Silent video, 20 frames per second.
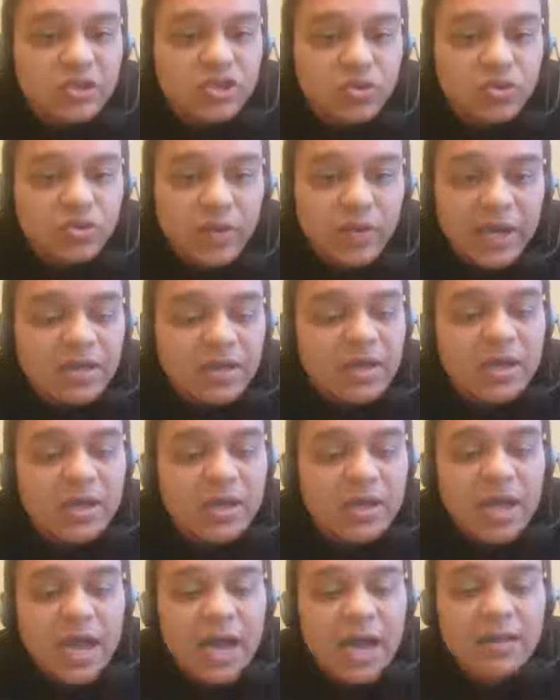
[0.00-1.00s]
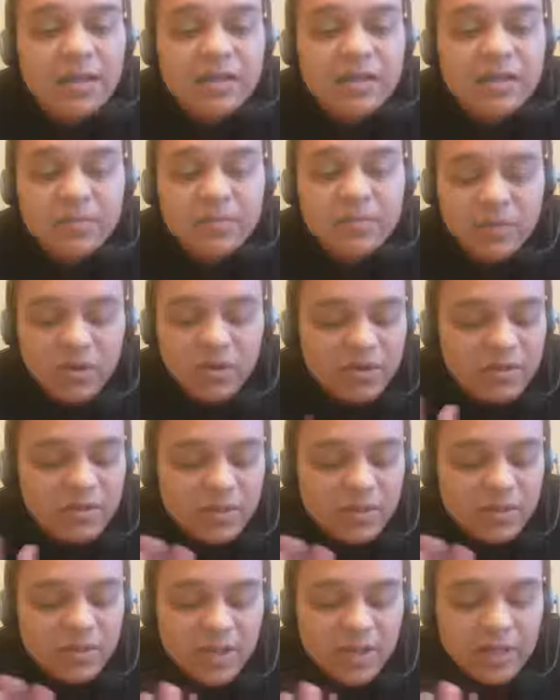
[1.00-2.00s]
Inherited traits, Alex. No,
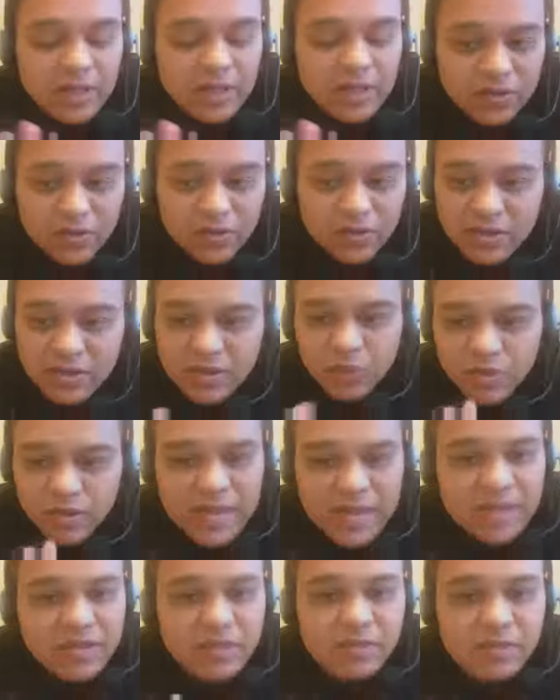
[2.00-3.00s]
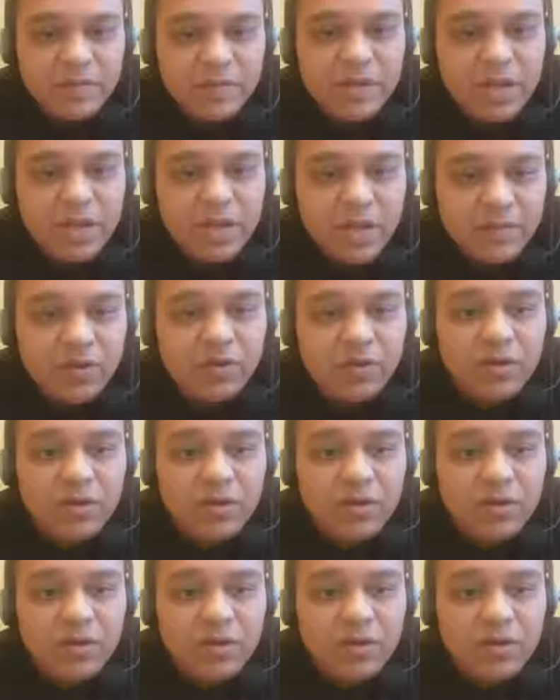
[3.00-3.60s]
because this is where the mess has been.